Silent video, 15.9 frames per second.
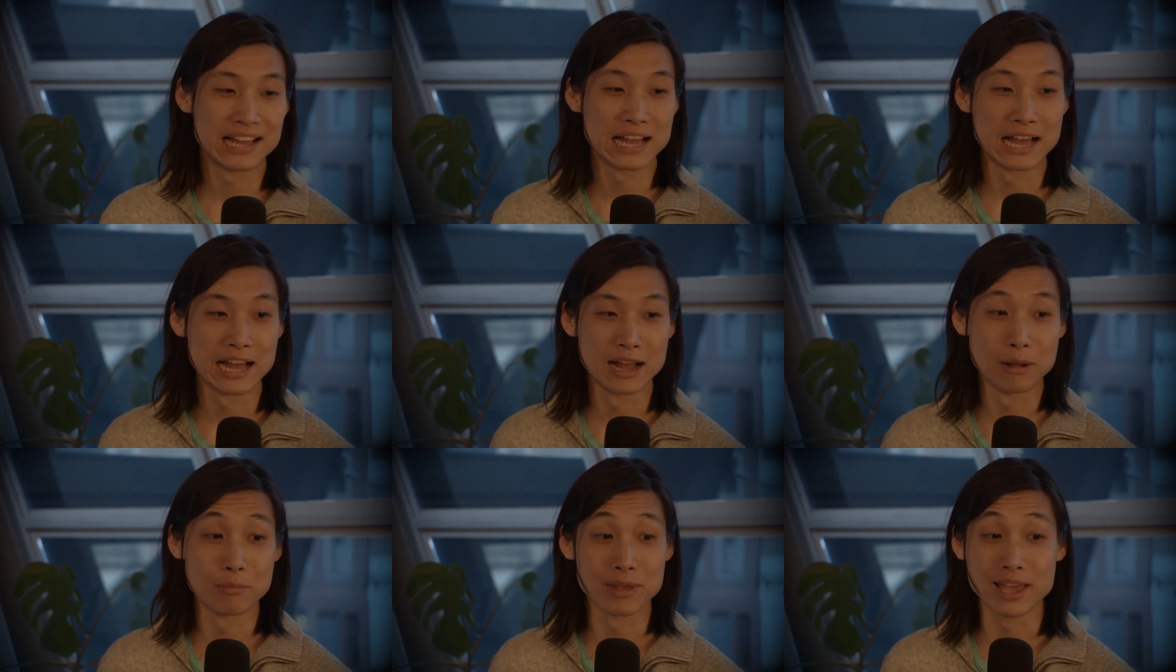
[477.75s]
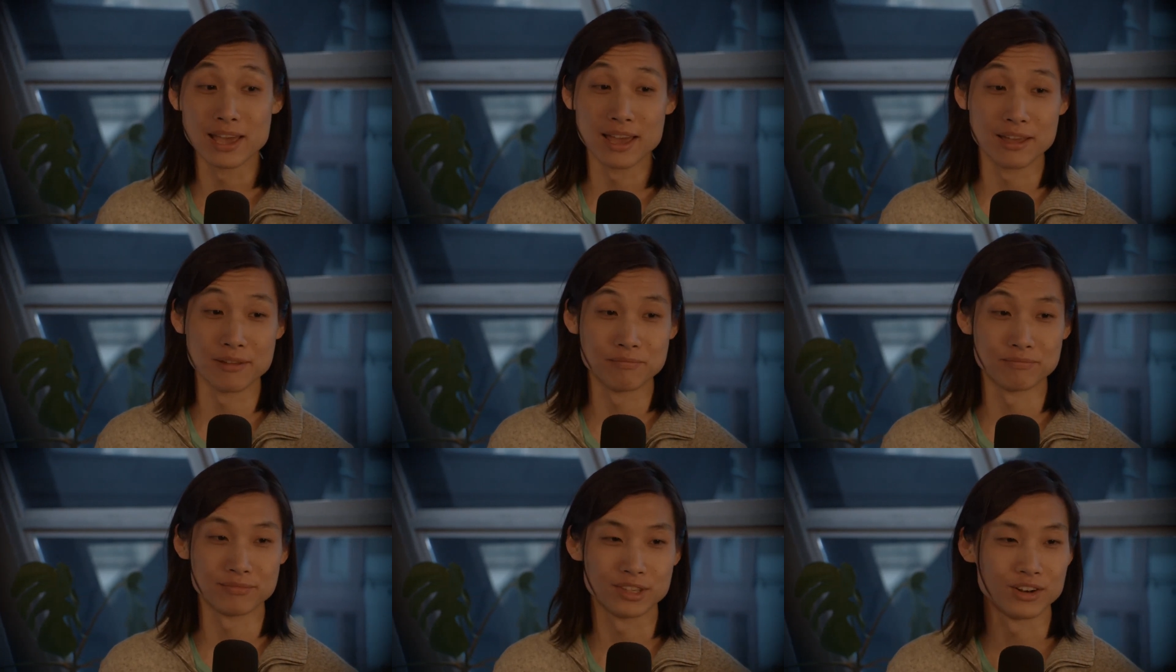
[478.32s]
Um,
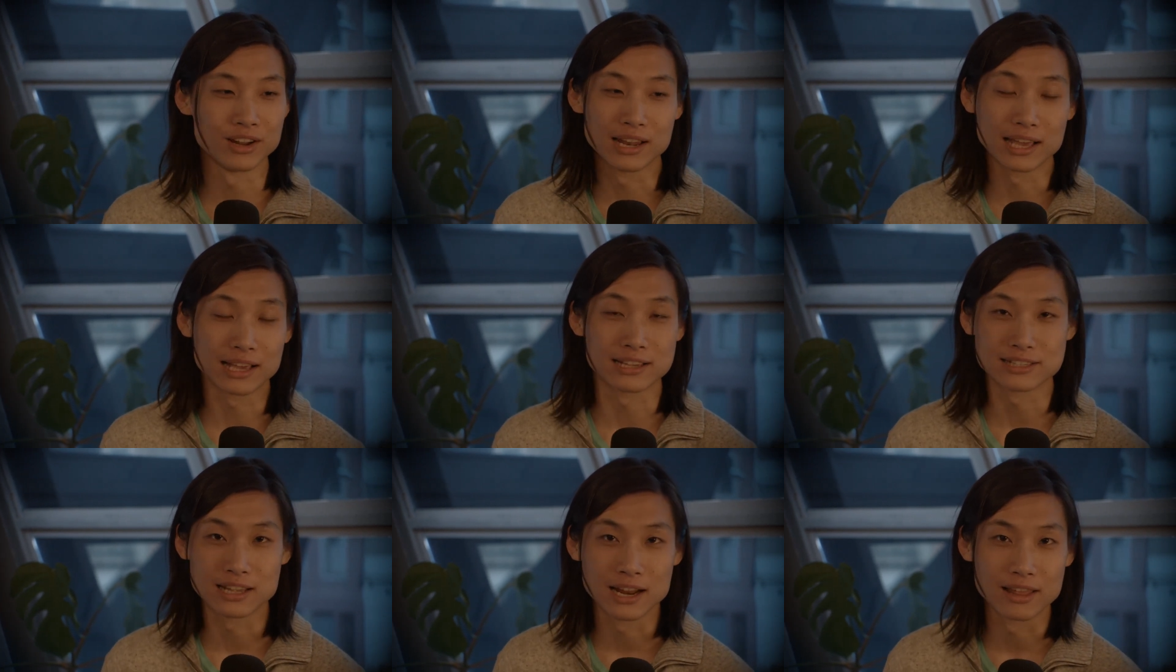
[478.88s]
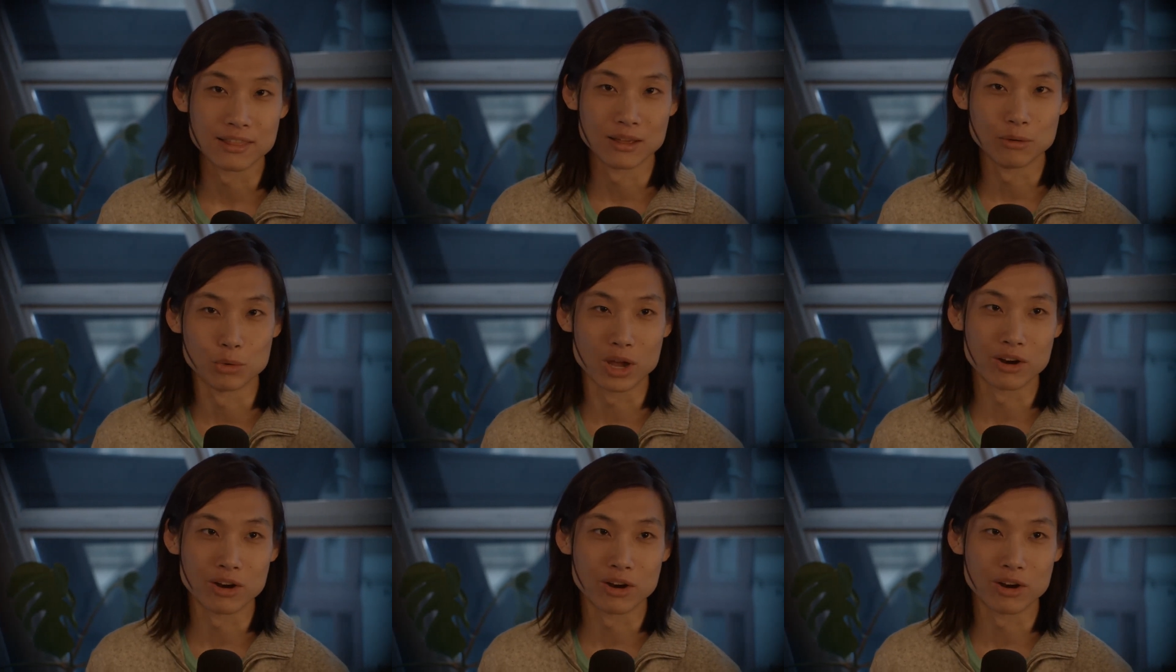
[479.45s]
and you know, like I said, I, we